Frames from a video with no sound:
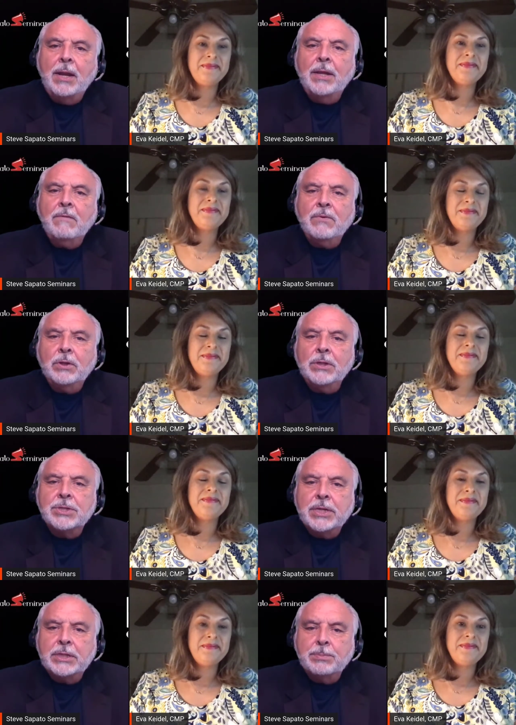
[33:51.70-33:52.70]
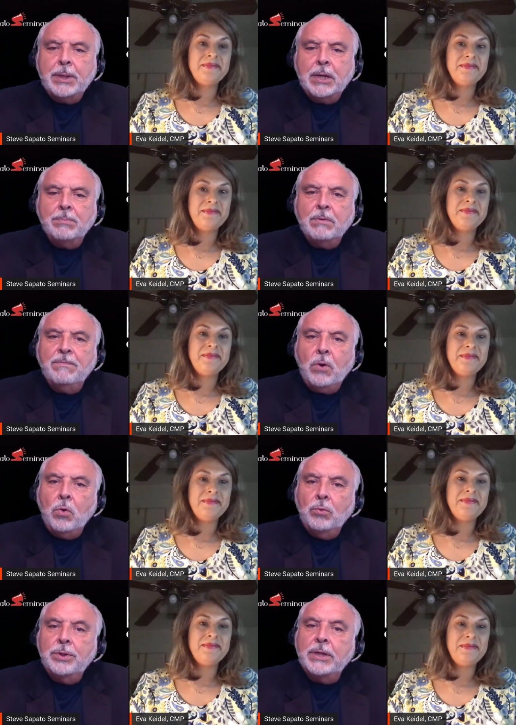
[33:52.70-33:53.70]
Speaker 1: and then for goodness sakes, pick up the
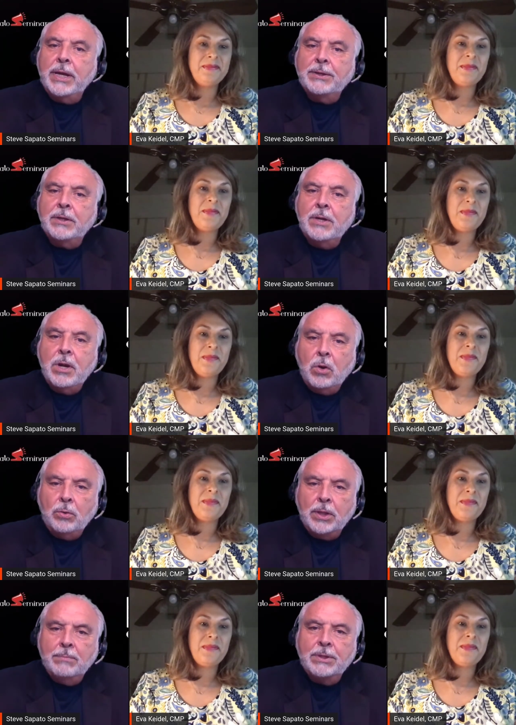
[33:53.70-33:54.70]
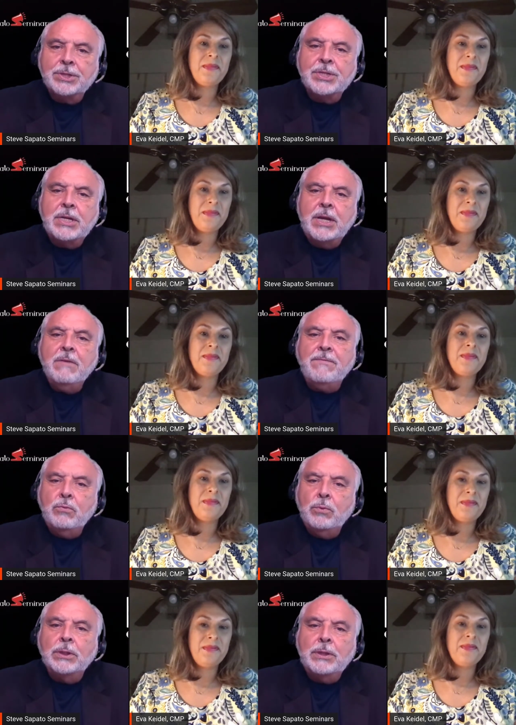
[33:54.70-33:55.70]
phone to get to know them to see if
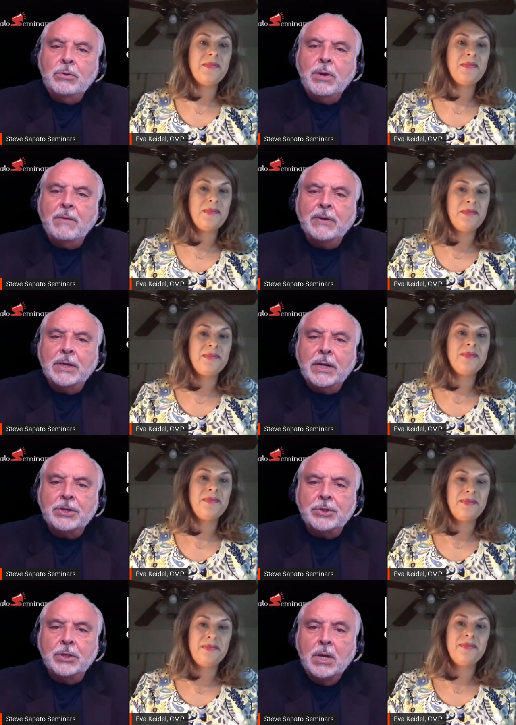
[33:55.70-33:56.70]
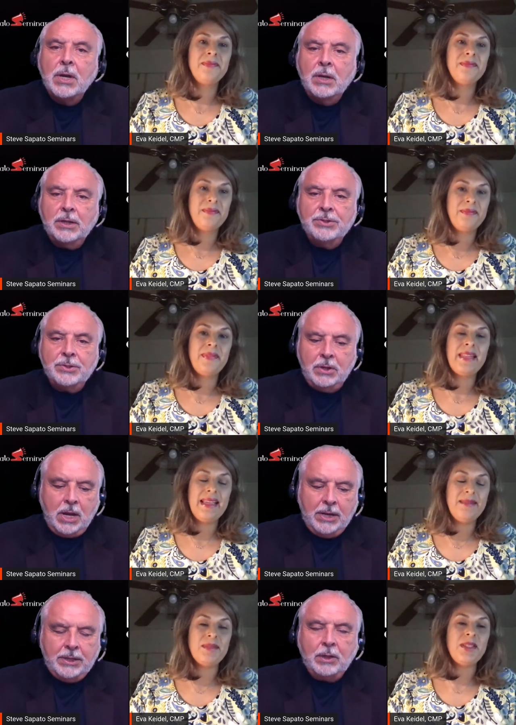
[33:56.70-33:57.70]
you really do have a connection because
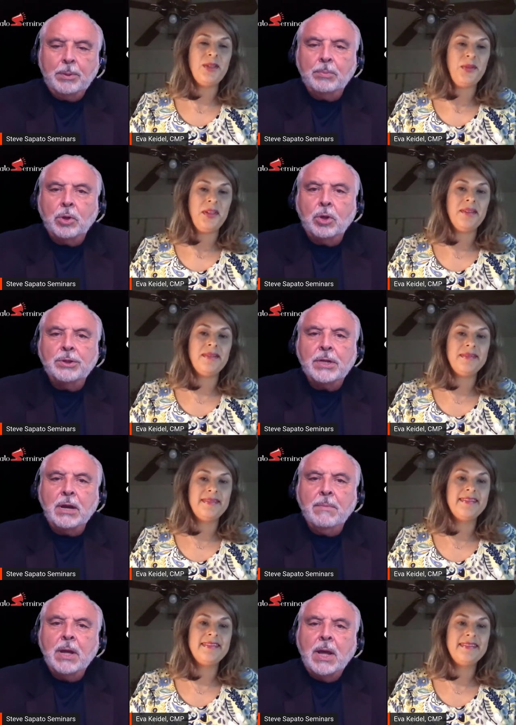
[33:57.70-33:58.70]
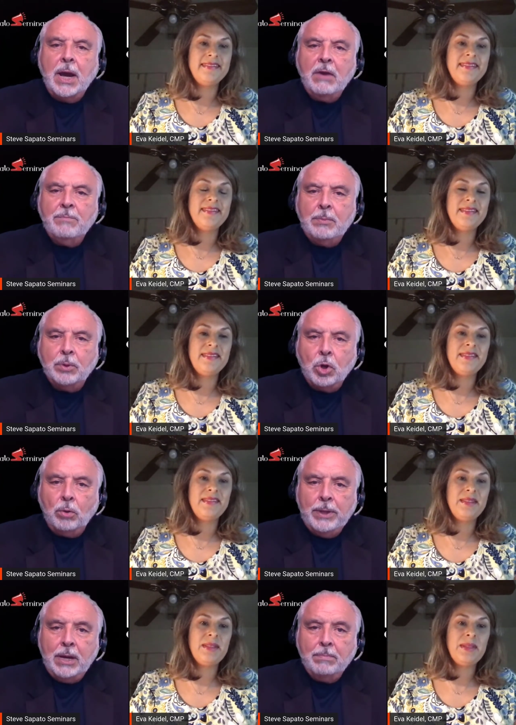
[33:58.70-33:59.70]
I tell people all the time. I have people
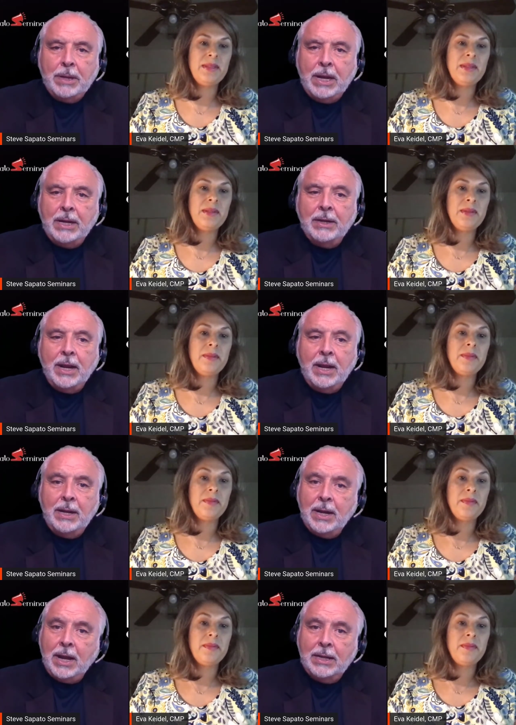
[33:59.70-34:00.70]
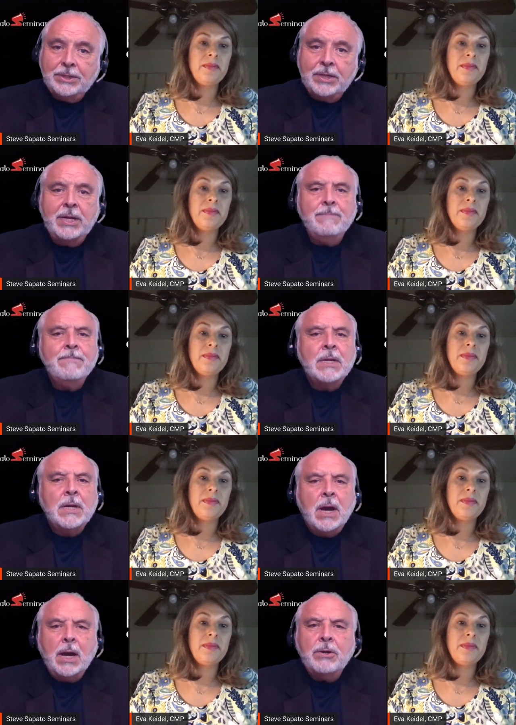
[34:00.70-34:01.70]
call me up and and I say,
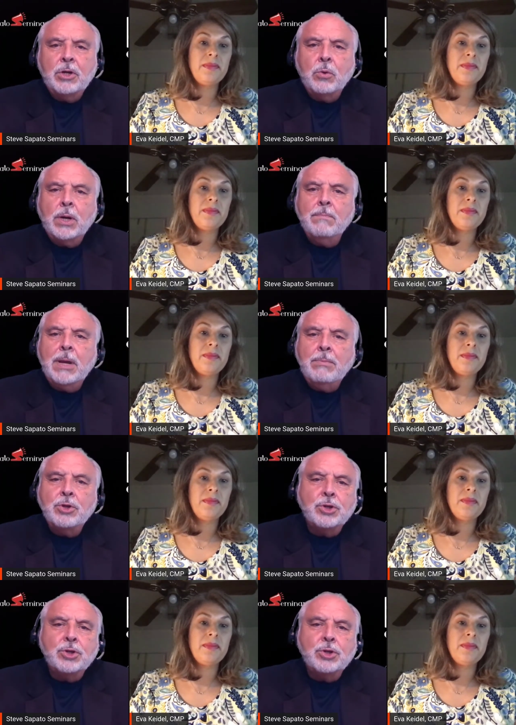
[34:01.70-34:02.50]
I, you know what? Maybe you